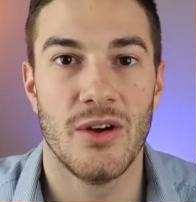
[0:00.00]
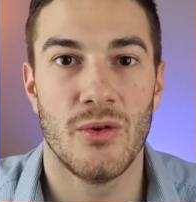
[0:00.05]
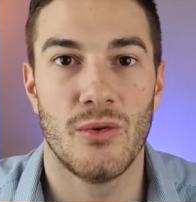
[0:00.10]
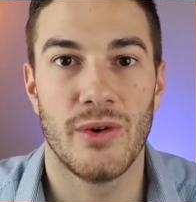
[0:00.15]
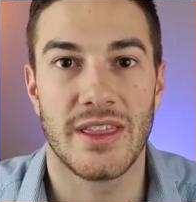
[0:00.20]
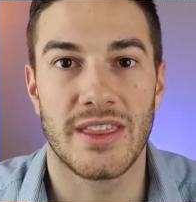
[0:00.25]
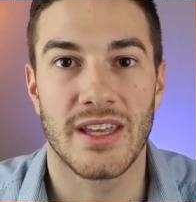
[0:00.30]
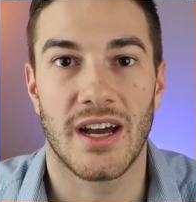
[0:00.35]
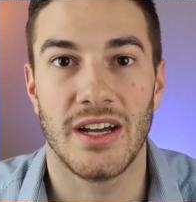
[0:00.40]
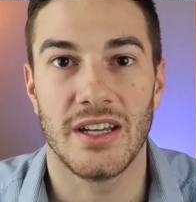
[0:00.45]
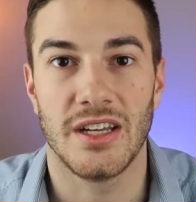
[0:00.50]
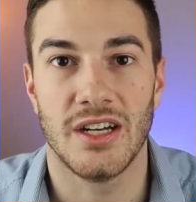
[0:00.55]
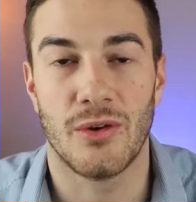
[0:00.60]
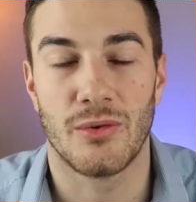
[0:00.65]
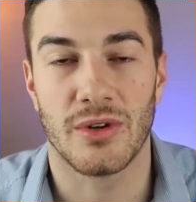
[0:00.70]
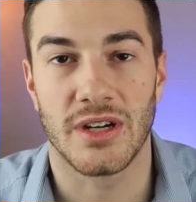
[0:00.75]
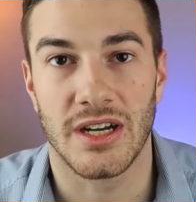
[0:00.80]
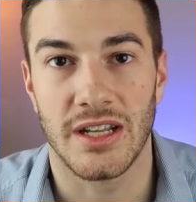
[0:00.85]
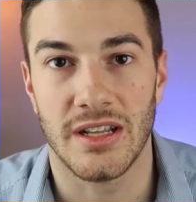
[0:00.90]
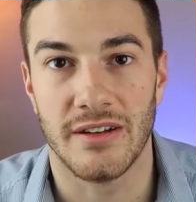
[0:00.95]
We thought, you know,
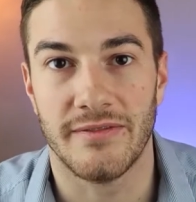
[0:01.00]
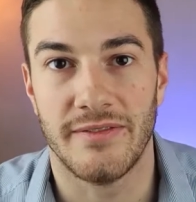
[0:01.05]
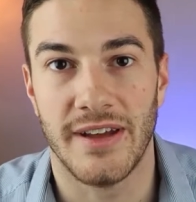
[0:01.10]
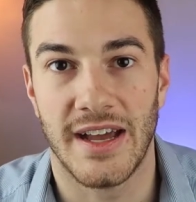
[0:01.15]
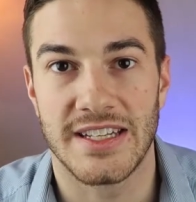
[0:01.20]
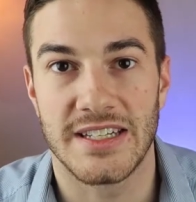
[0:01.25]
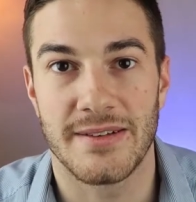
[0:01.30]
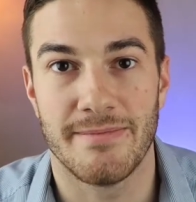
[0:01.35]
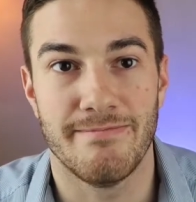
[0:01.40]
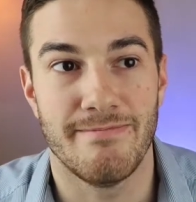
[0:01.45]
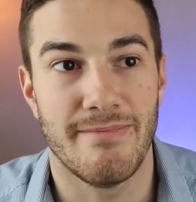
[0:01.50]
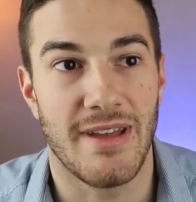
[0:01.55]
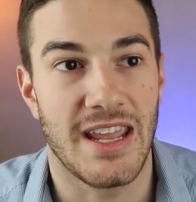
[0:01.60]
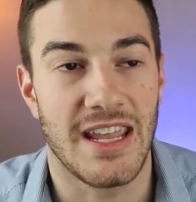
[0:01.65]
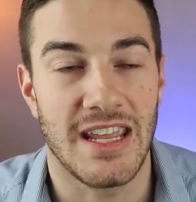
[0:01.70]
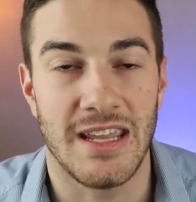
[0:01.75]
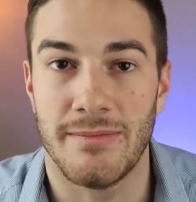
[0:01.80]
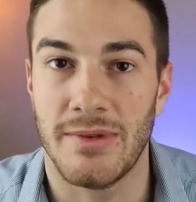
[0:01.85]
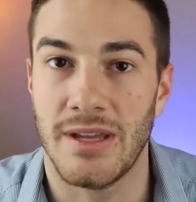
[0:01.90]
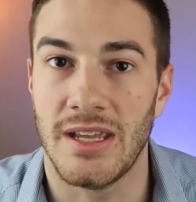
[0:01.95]
we're going to invest
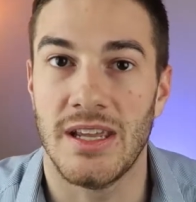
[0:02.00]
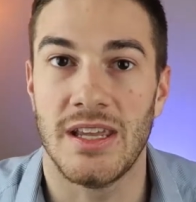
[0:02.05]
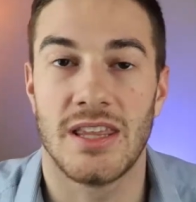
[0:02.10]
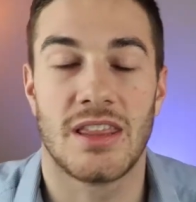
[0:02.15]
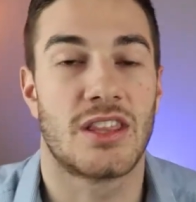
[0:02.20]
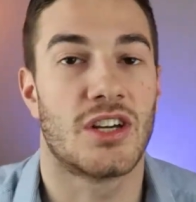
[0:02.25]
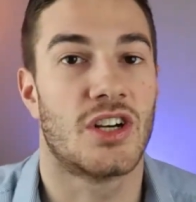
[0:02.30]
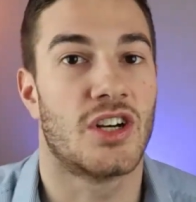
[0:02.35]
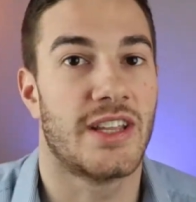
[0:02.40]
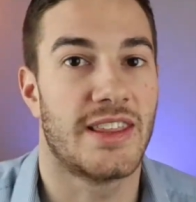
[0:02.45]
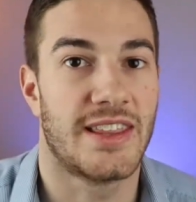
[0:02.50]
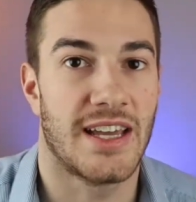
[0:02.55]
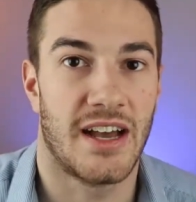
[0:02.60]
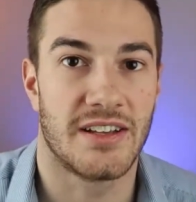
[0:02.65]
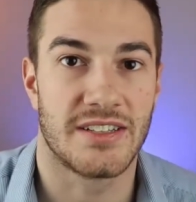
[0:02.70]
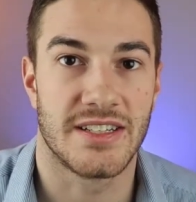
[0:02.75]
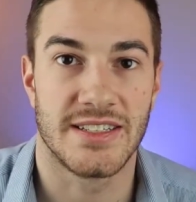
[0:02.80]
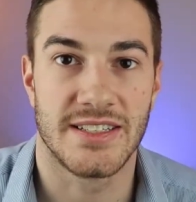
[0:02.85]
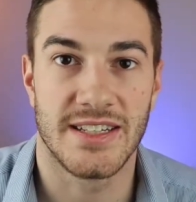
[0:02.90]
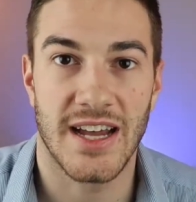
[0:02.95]
maybe thirty
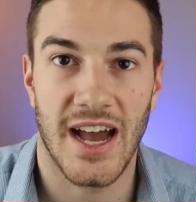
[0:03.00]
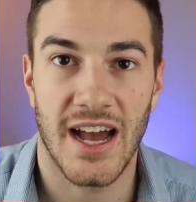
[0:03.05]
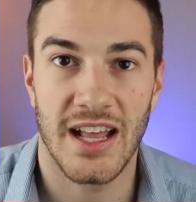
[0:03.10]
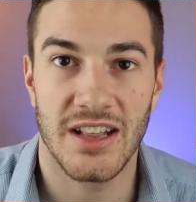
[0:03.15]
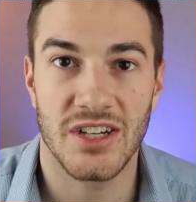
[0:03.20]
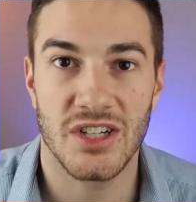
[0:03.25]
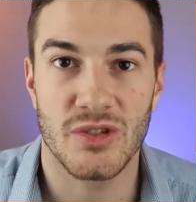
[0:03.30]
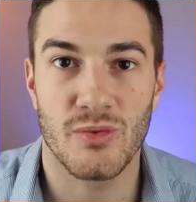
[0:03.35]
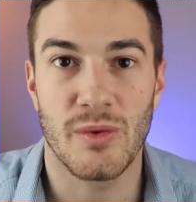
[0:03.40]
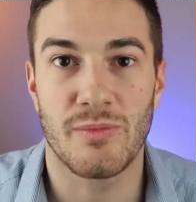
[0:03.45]
thousand dollars.